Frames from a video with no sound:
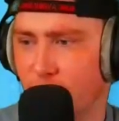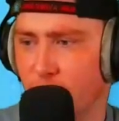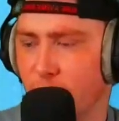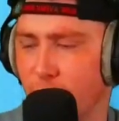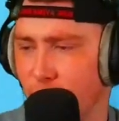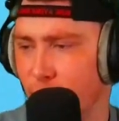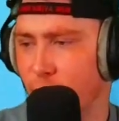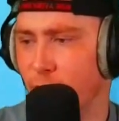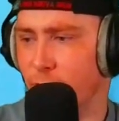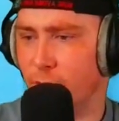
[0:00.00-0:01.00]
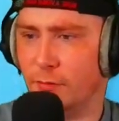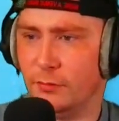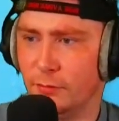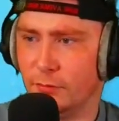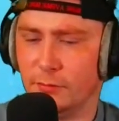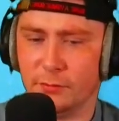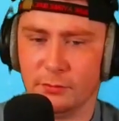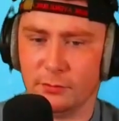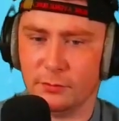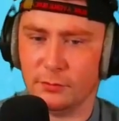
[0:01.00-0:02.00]

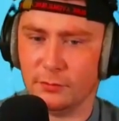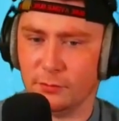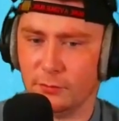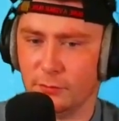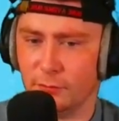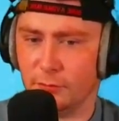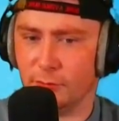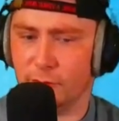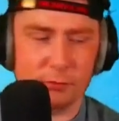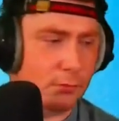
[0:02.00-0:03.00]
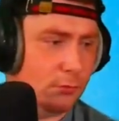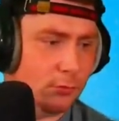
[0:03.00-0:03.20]
No one is speaking in this clip.